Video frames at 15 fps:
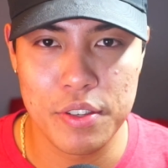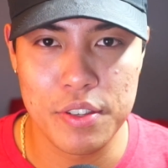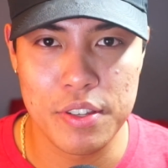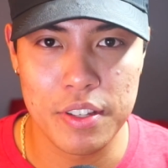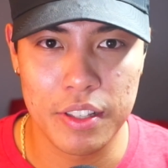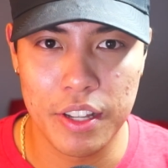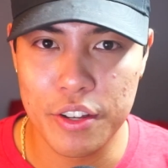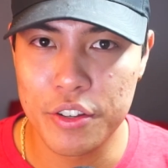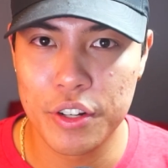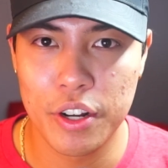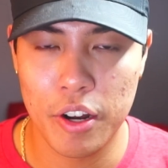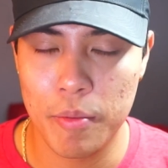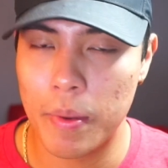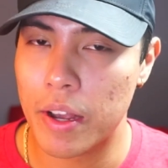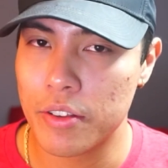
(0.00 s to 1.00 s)
This is a
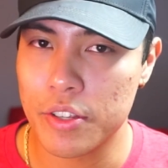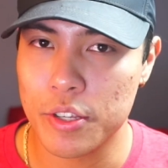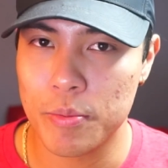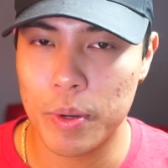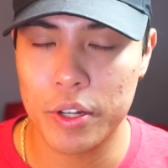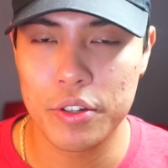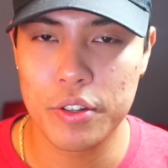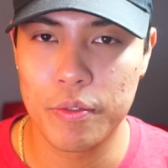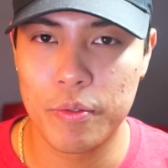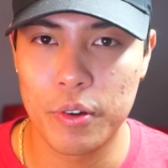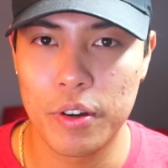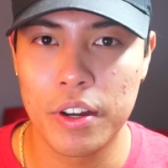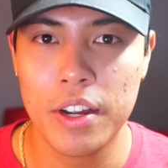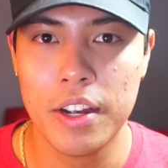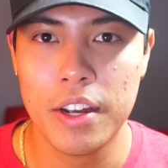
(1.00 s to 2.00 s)
legendary mouse, especially
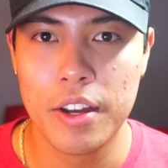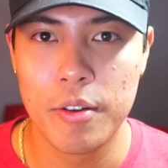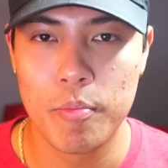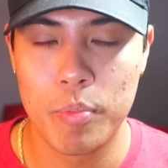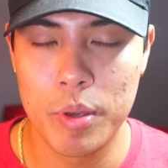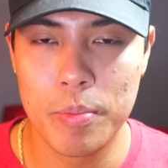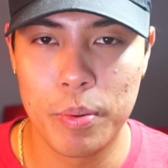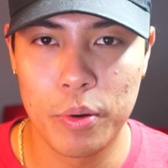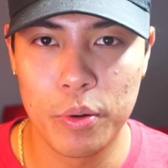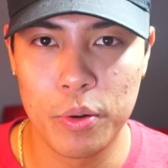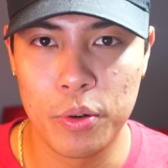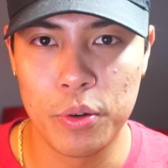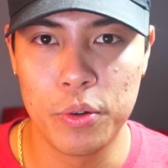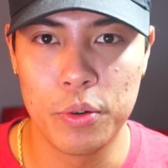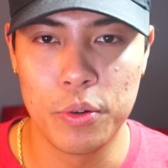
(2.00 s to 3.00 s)
for people
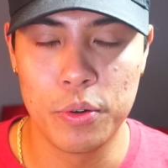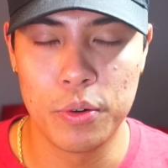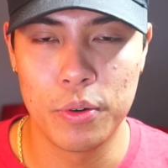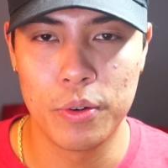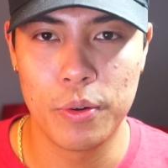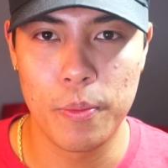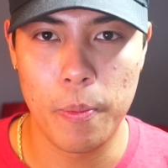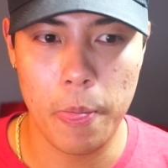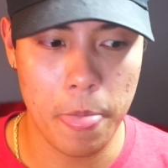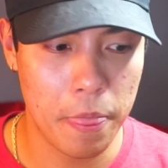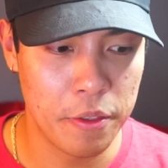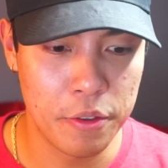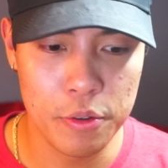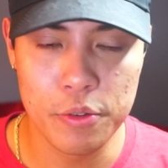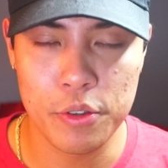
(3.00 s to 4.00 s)
who
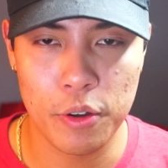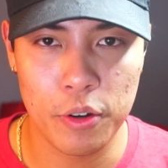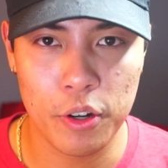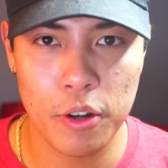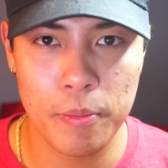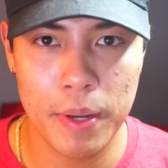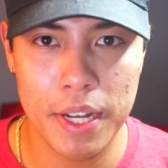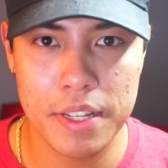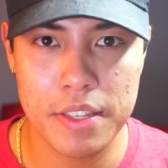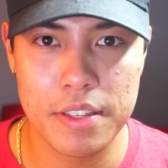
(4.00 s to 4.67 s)
use Ergo mice.